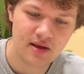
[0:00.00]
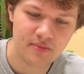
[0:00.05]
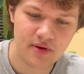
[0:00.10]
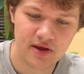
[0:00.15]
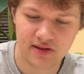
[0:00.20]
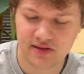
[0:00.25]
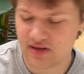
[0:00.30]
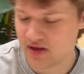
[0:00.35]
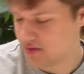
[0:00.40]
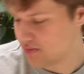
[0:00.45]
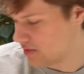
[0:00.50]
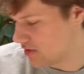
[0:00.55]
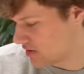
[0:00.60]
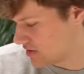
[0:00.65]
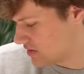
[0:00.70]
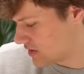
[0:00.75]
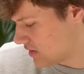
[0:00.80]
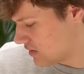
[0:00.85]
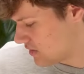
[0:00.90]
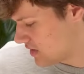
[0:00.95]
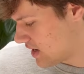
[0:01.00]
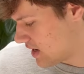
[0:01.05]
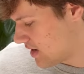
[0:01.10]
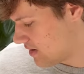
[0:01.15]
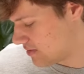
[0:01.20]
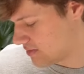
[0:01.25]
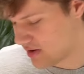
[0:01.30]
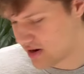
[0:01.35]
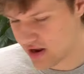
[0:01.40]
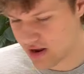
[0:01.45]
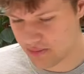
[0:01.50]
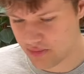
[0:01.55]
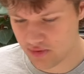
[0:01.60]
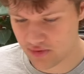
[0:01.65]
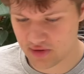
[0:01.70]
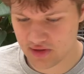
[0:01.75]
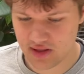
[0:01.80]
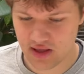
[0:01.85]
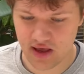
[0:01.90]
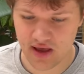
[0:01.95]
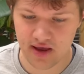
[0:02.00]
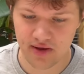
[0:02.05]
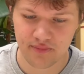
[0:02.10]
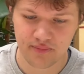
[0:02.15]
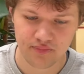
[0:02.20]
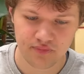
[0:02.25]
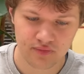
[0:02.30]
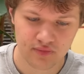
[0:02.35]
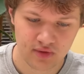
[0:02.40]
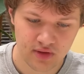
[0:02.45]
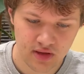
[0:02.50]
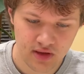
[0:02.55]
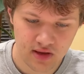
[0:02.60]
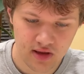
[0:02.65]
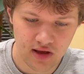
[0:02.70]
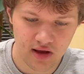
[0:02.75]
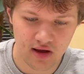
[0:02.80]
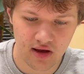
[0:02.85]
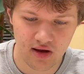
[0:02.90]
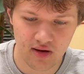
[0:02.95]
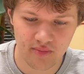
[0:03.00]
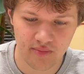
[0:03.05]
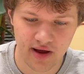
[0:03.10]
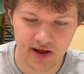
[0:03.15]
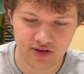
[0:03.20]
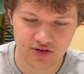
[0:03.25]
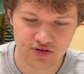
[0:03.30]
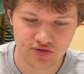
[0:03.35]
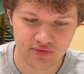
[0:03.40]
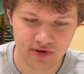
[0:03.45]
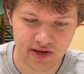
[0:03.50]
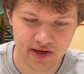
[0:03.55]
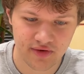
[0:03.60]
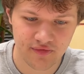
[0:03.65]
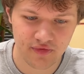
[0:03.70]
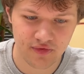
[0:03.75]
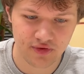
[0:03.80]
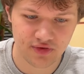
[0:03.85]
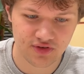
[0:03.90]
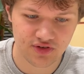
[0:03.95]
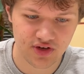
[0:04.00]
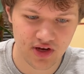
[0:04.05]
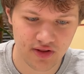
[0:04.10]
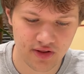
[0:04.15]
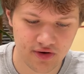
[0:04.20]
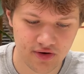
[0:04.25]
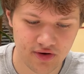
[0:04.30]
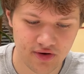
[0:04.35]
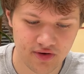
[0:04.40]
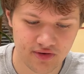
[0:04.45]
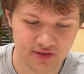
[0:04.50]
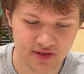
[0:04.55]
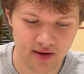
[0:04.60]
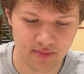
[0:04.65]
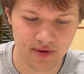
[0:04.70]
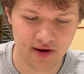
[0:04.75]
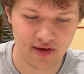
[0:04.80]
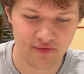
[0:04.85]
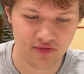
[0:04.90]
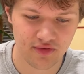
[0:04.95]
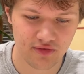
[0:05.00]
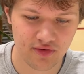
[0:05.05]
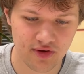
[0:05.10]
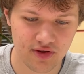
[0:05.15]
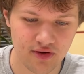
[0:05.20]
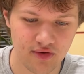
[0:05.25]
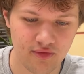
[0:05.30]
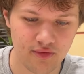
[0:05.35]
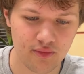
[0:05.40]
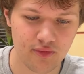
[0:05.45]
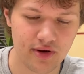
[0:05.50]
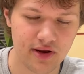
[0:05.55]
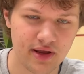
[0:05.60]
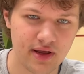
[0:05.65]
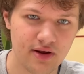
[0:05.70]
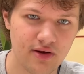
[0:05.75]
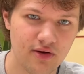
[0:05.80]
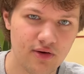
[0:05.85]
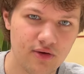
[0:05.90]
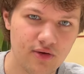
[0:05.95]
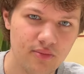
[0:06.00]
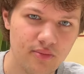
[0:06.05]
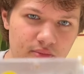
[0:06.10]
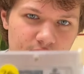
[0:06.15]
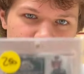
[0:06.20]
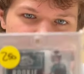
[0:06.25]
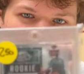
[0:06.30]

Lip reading: Paid $10 on that. Happy with that. I traded for this Jalen Hurts. I'm going to have to look it over when I get home.